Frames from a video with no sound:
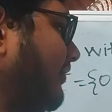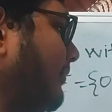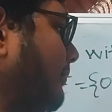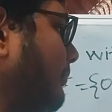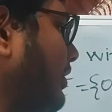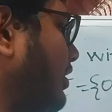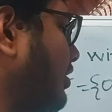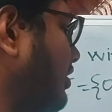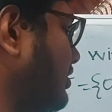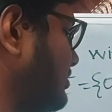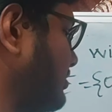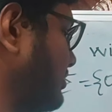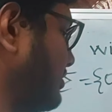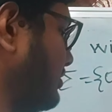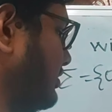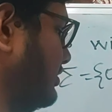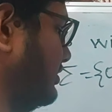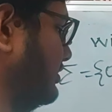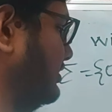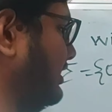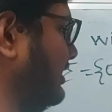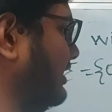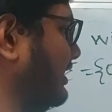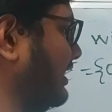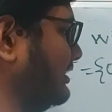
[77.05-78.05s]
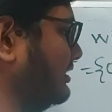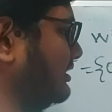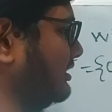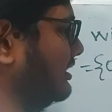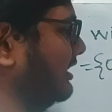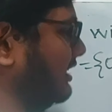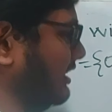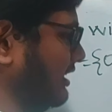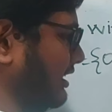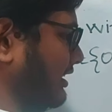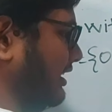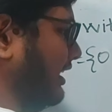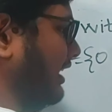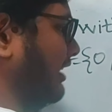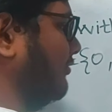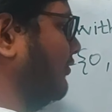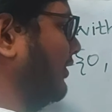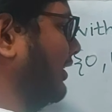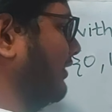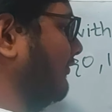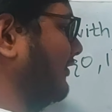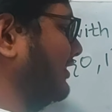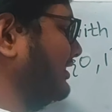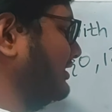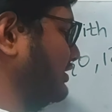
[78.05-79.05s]
because see, consider
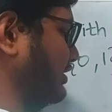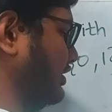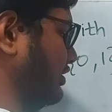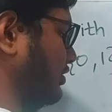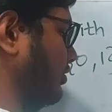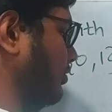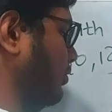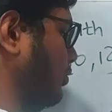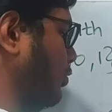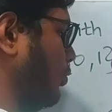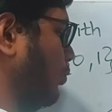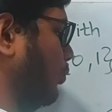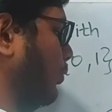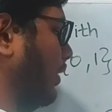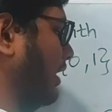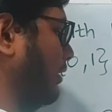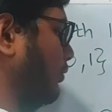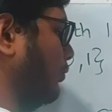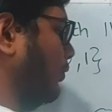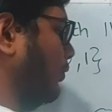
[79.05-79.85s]
1 1 0, 1